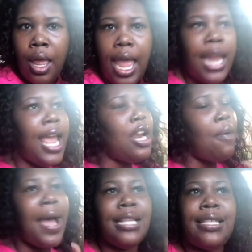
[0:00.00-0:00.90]
And ain't
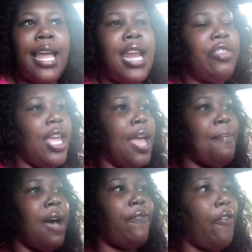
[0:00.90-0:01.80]
nobody saying nothing. And
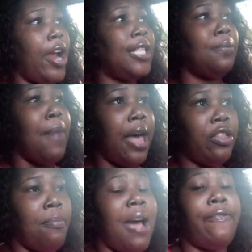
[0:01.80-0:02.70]
my friend's
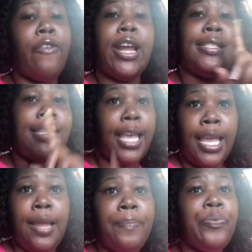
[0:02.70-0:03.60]
mother, my friend
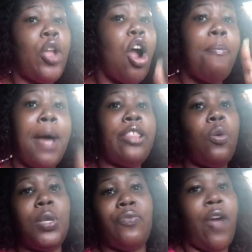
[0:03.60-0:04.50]
T, her mother
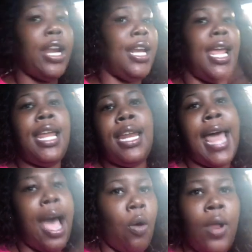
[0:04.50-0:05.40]
was running in and
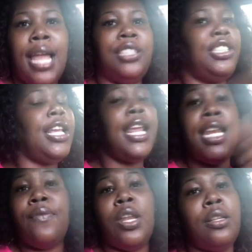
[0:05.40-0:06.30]
out, and she didn't
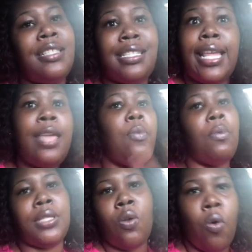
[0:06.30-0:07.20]
even see
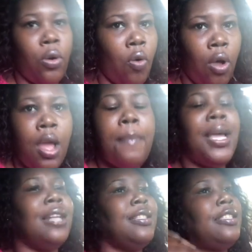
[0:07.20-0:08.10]
what was going on
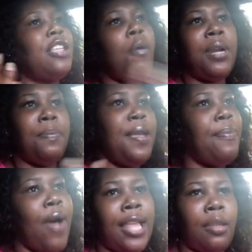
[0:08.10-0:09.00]
because there's so many
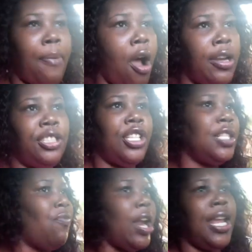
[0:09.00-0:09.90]
people at the party.
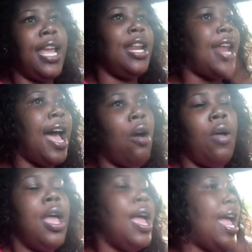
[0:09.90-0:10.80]
She's running in and out,
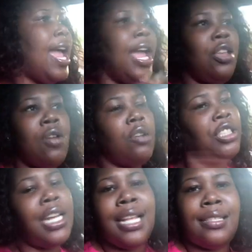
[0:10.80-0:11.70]
and
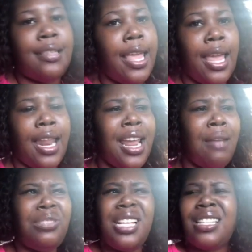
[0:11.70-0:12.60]
she didn't see it. And I'm just